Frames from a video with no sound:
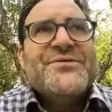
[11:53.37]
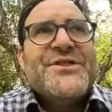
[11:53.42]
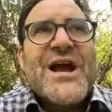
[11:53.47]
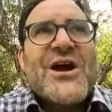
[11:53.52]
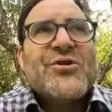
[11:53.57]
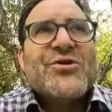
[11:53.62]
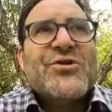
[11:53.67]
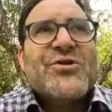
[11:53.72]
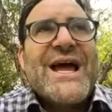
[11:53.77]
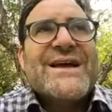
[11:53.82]

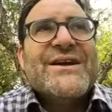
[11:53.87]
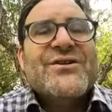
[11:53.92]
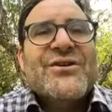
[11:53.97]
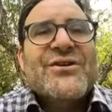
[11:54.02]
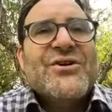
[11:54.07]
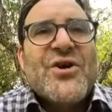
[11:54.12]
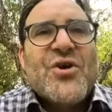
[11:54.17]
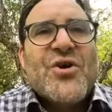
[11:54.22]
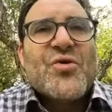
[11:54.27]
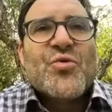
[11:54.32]
They're like
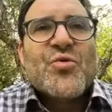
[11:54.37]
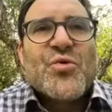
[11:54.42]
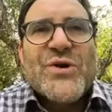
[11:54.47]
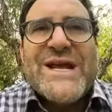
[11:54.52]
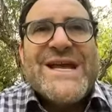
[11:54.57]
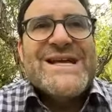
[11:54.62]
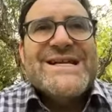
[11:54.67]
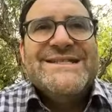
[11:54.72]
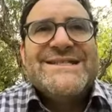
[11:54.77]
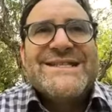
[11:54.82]

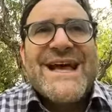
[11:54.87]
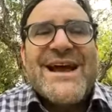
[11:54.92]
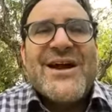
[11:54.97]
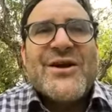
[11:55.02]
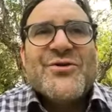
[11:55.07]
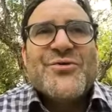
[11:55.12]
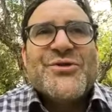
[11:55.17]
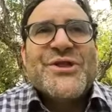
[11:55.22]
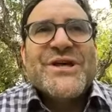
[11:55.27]
reeds. They you